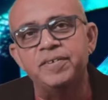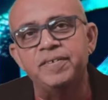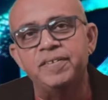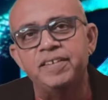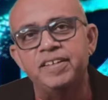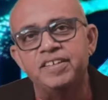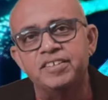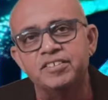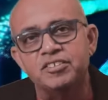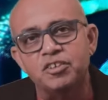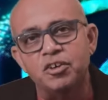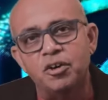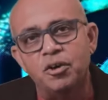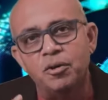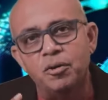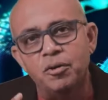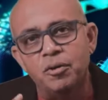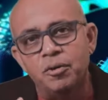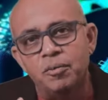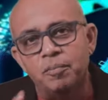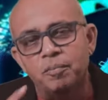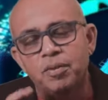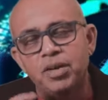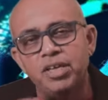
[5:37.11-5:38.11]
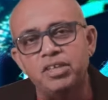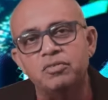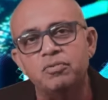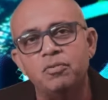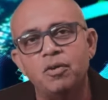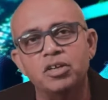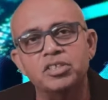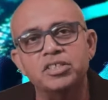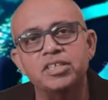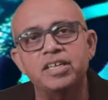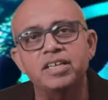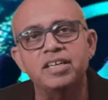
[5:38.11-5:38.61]
So please watch
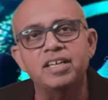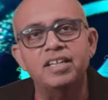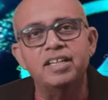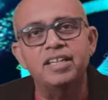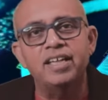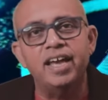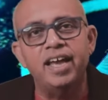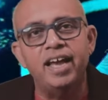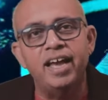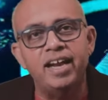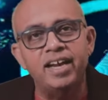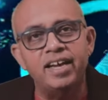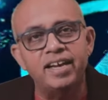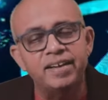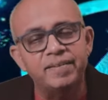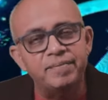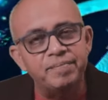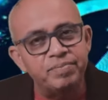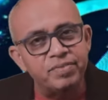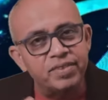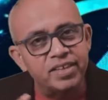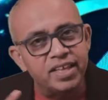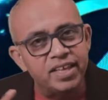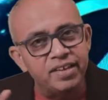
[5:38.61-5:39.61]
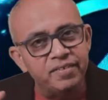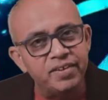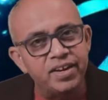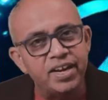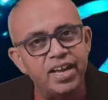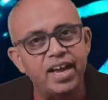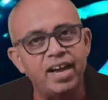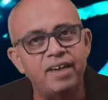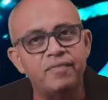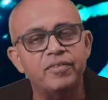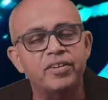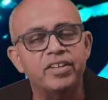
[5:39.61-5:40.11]
until the end, even
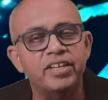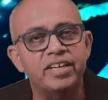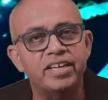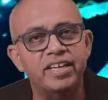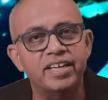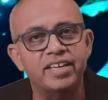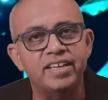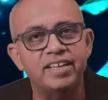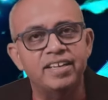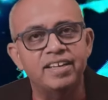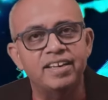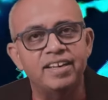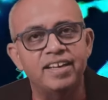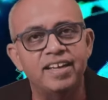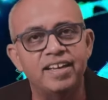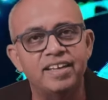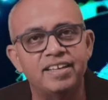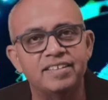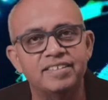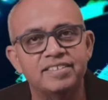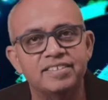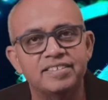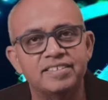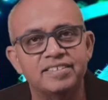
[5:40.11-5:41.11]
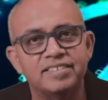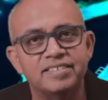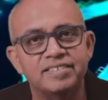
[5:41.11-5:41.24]
after the technical analysis.